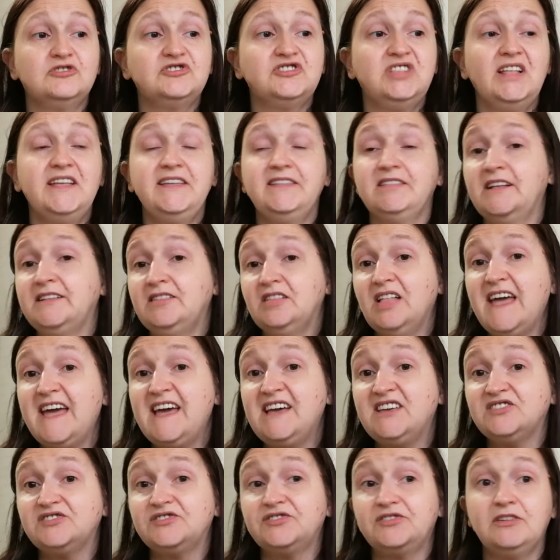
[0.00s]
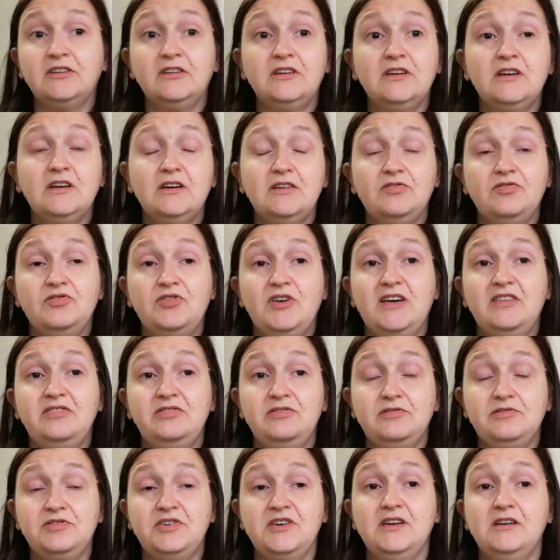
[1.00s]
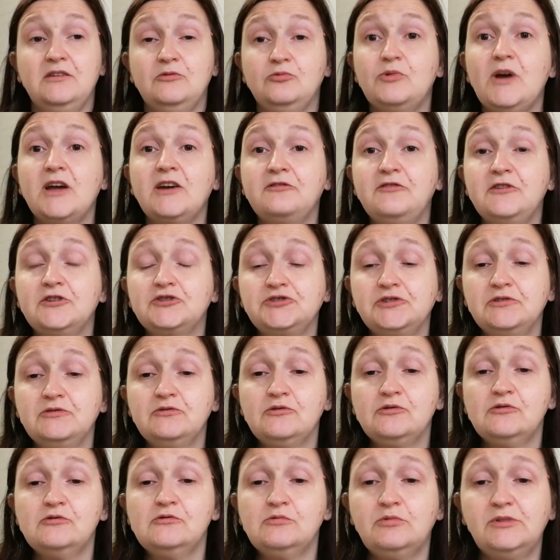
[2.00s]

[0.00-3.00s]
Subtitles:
slightly less than the Wickford & Co.